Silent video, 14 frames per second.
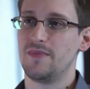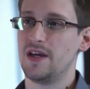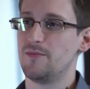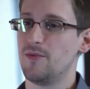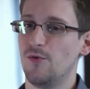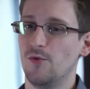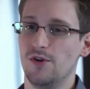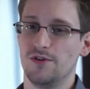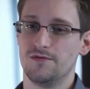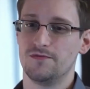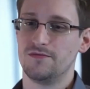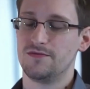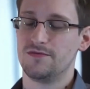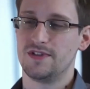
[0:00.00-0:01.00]
People
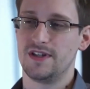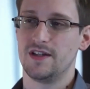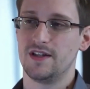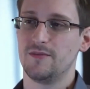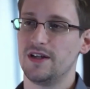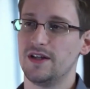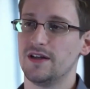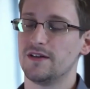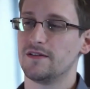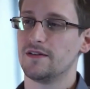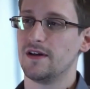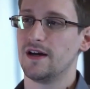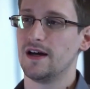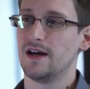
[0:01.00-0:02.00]
will see in the media
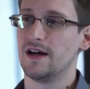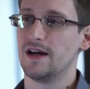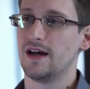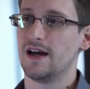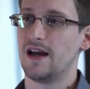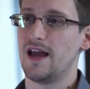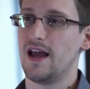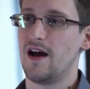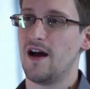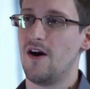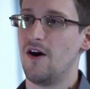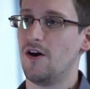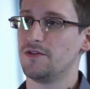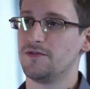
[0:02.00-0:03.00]

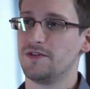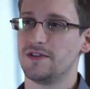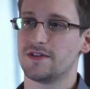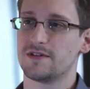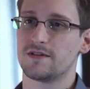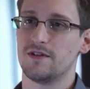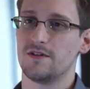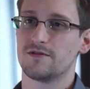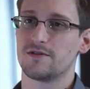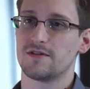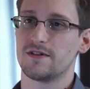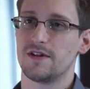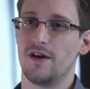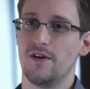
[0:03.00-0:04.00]
all of these
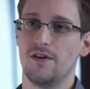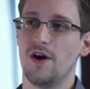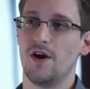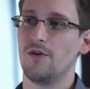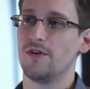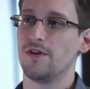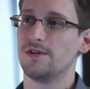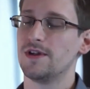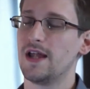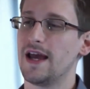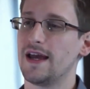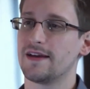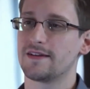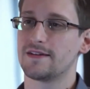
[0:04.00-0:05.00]
disclosures. They'll know the
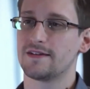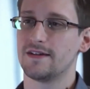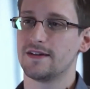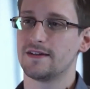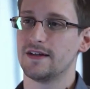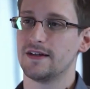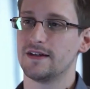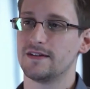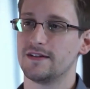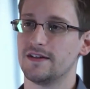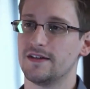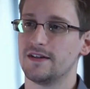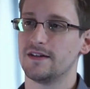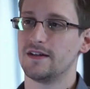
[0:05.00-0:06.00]
lengths that
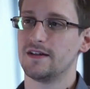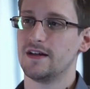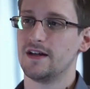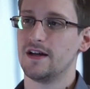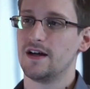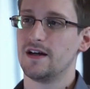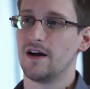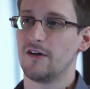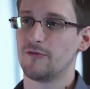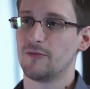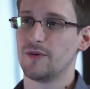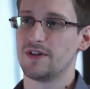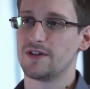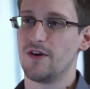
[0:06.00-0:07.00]
the
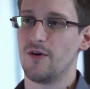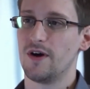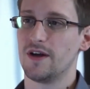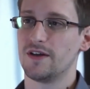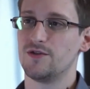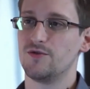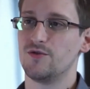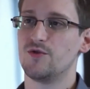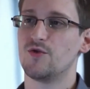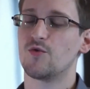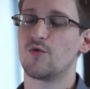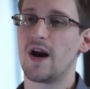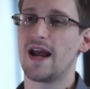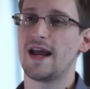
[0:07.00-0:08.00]
government is going to
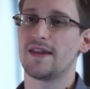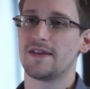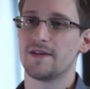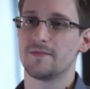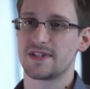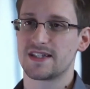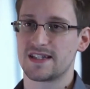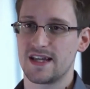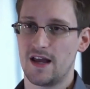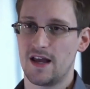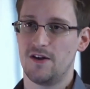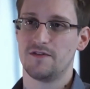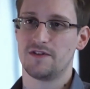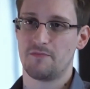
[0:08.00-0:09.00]
grant
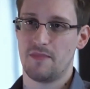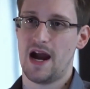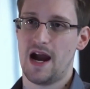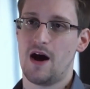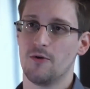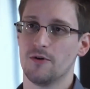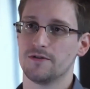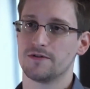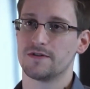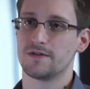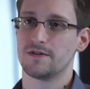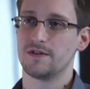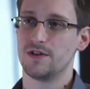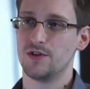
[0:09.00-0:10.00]
themselves
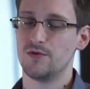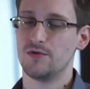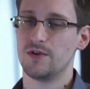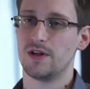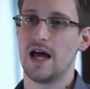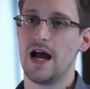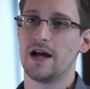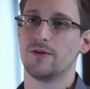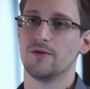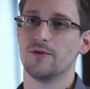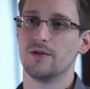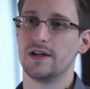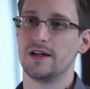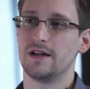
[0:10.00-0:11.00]
powers
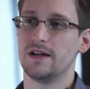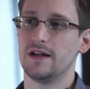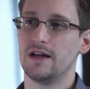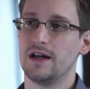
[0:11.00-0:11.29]
unilaterally